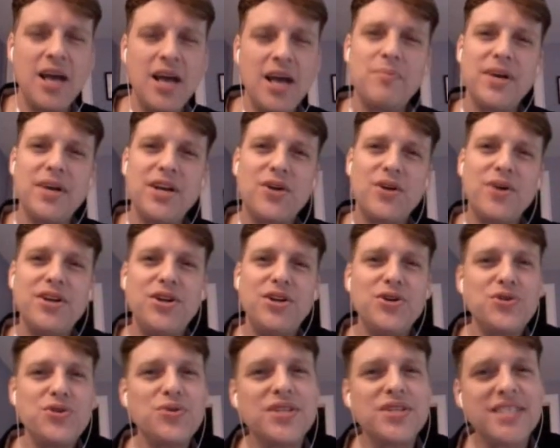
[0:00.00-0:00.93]
But you know,
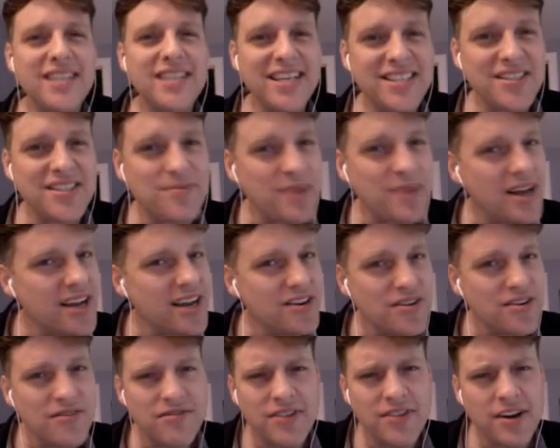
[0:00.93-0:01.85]
unusual states of
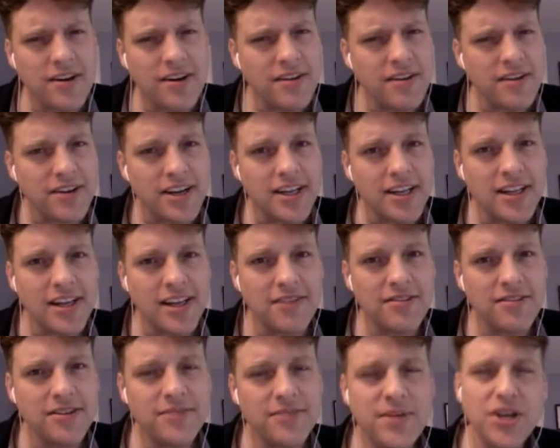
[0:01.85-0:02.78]
mind are very, very
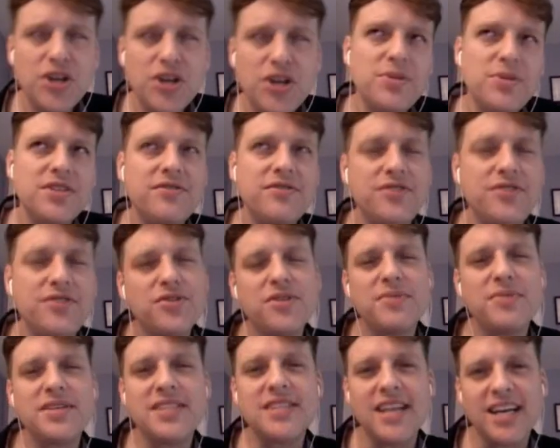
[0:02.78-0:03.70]
clever. You can almost view
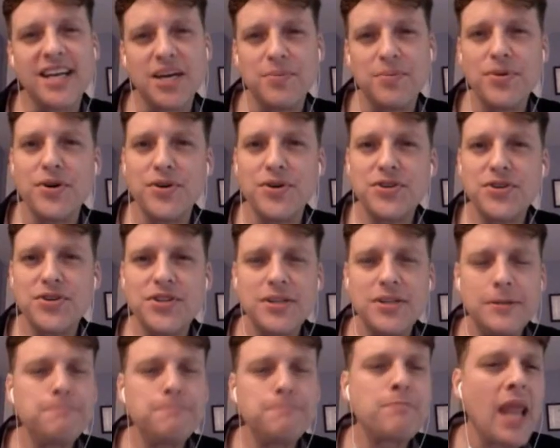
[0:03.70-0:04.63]
them as like a
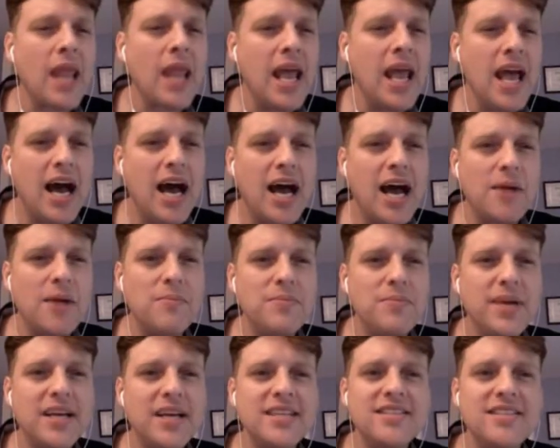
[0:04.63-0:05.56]
person, um,
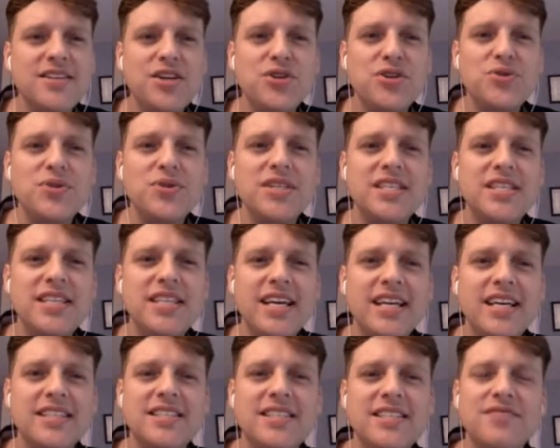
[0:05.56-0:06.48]
because unusual
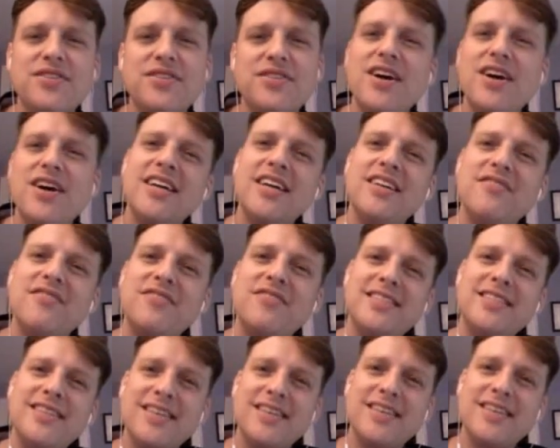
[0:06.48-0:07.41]
states, if they're not going to
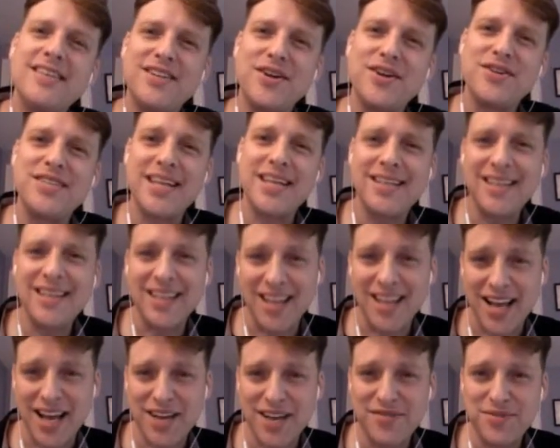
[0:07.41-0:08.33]
visit us in our daily
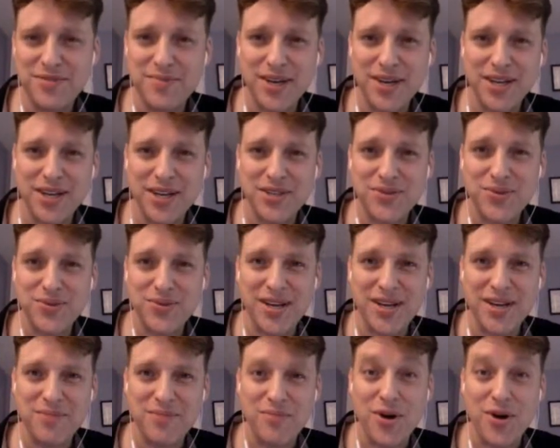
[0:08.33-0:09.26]
lives because
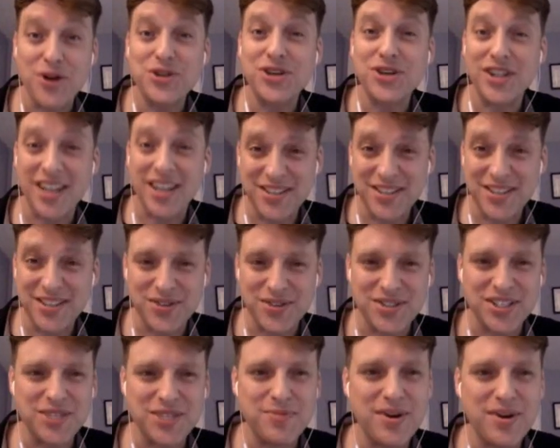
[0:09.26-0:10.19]
we marginalize those
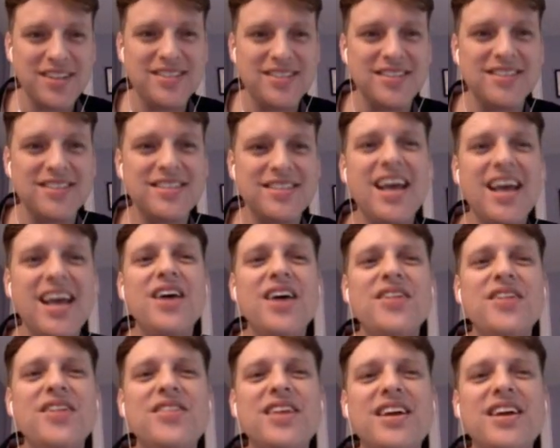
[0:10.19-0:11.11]
experiences,
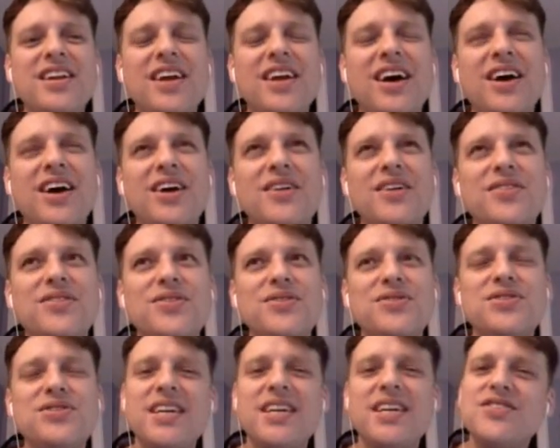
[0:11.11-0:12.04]
then uh,
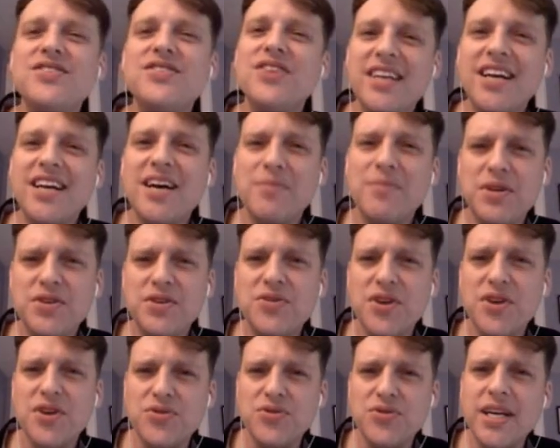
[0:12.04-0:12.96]
those states are going to come into
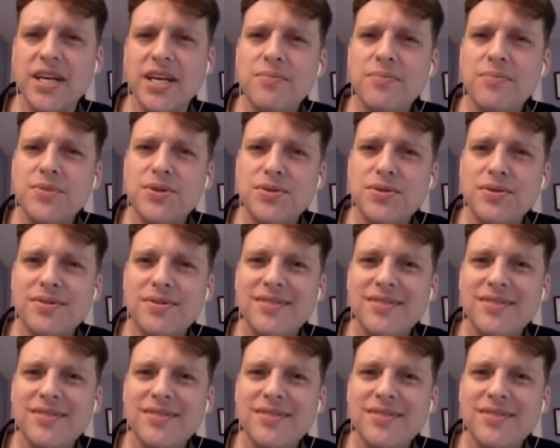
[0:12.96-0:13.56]
our dreams.